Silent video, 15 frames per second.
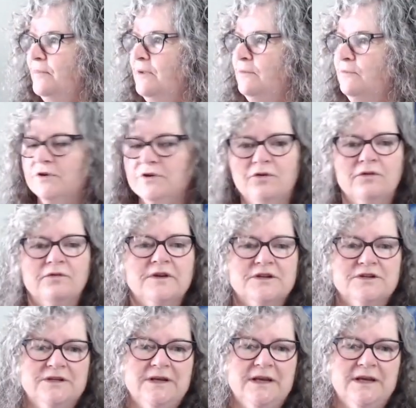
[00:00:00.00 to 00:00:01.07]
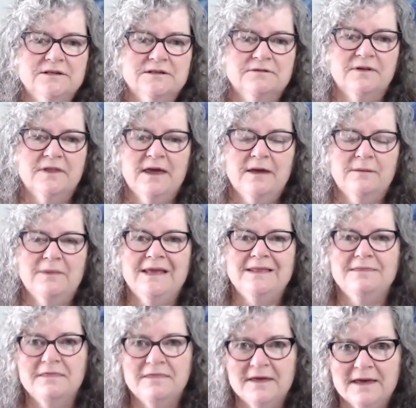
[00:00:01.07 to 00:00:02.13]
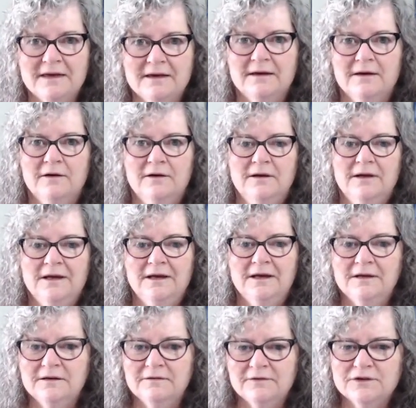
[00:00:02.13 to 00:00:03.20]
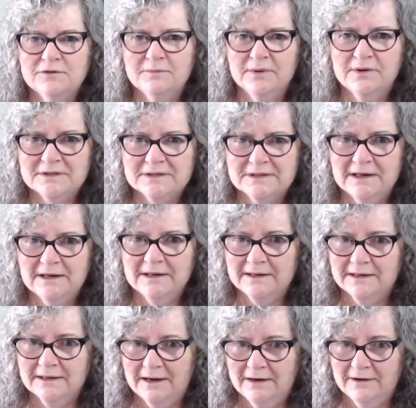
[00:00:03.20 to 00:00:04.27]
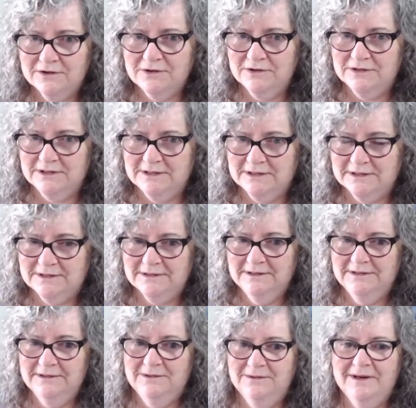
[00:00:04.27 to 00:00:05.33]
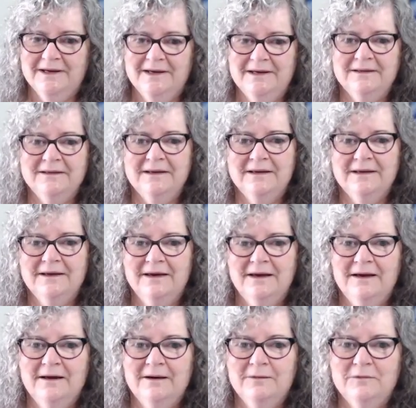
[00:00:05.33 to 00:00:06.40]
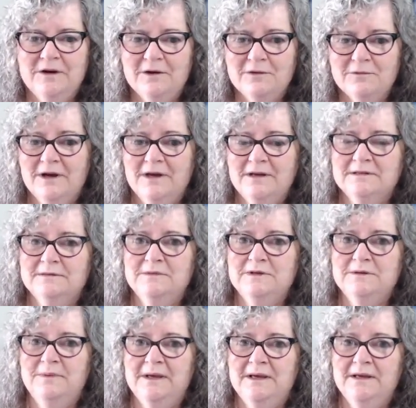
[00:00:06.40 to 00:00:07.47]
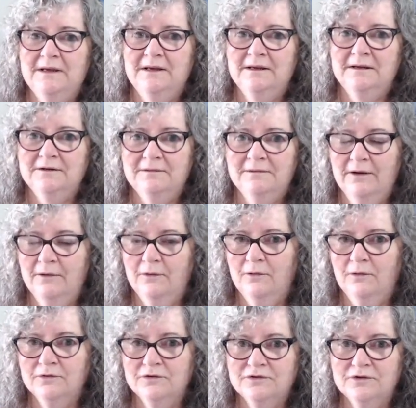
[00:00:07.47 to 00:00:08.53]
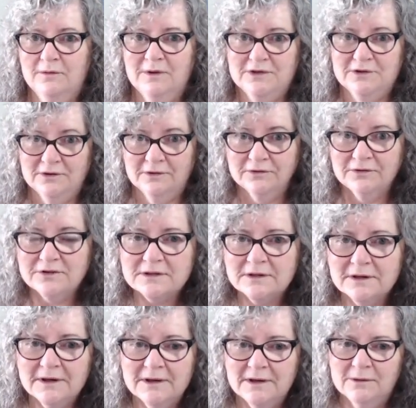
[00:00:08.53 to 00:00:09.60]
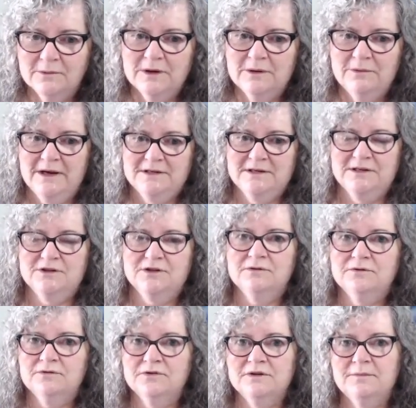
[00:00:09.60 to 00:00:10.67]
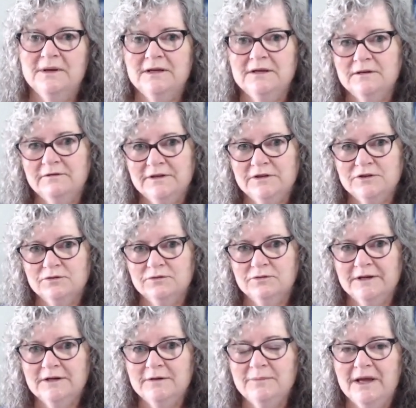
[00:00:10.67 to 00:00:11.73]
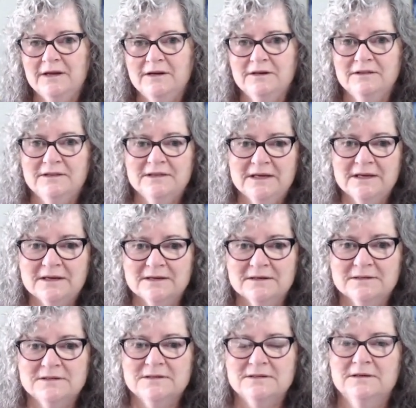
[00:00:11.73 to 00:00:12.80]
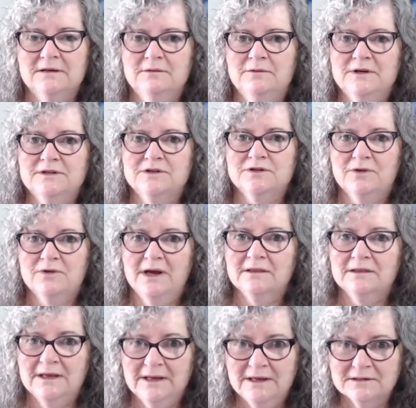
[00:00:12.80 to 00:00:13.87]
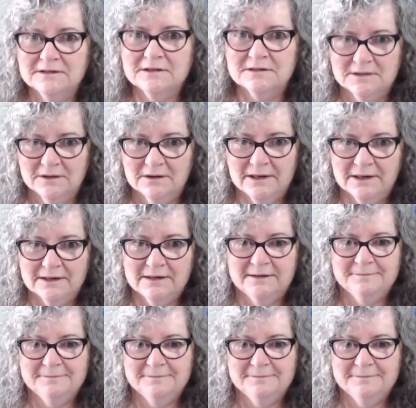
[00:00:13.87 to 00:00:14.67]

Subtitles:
your vision is for them in their individual personality and characteristics. Okay, we don't raise them to be automatons. We raise our children to be individual, independent thinkers with strength in society.